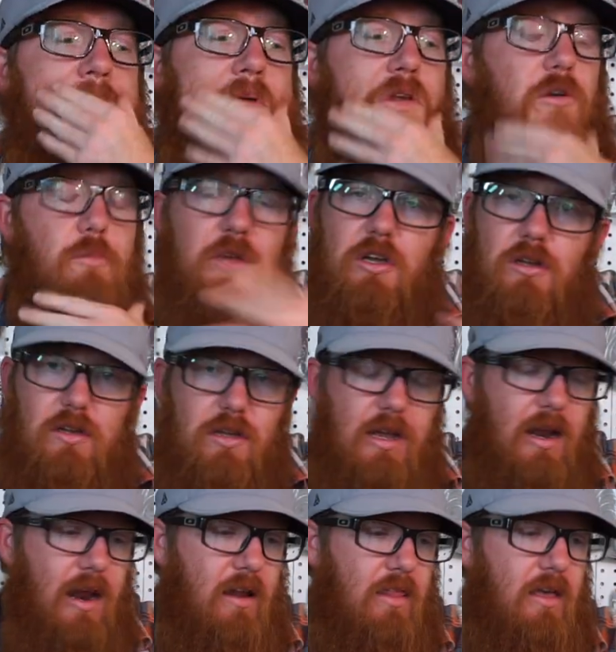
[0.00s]
it'll be good to
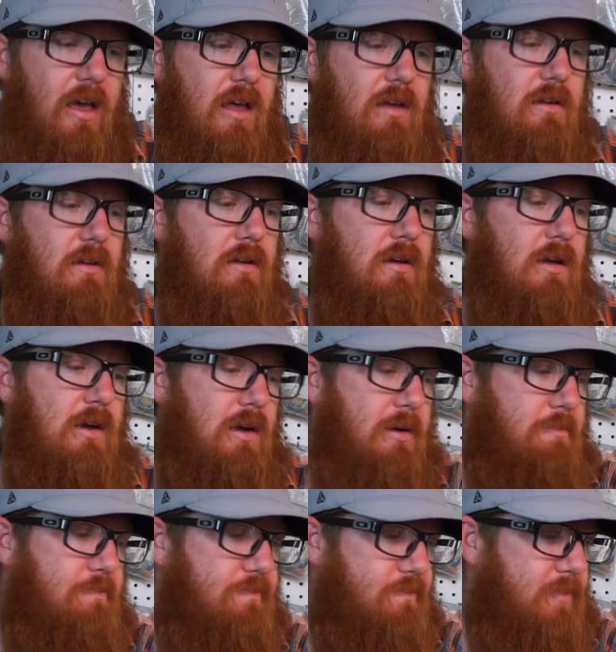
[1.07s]
get out of that
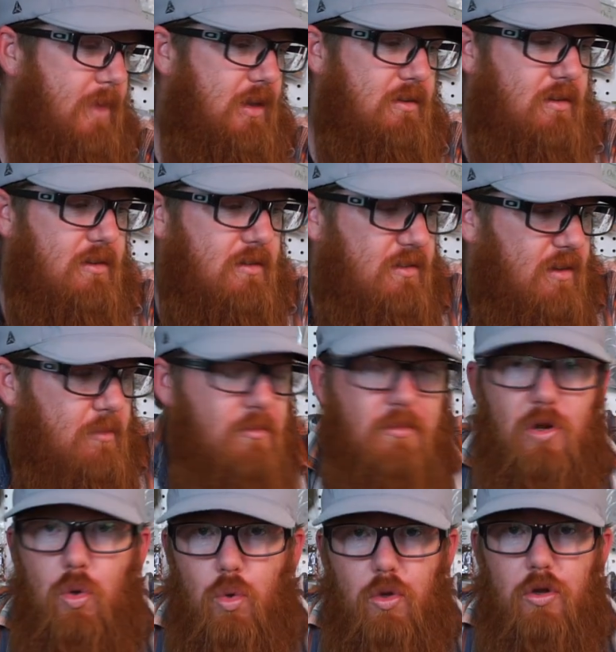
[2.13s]
um, into something
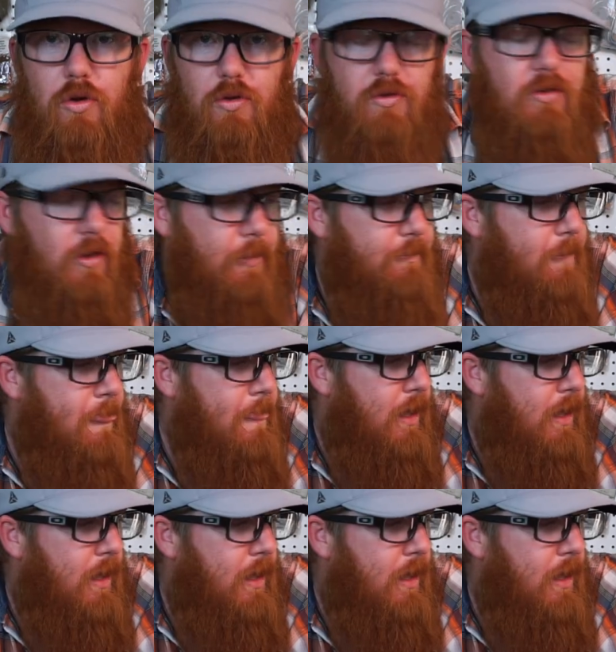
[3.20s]
cooler. So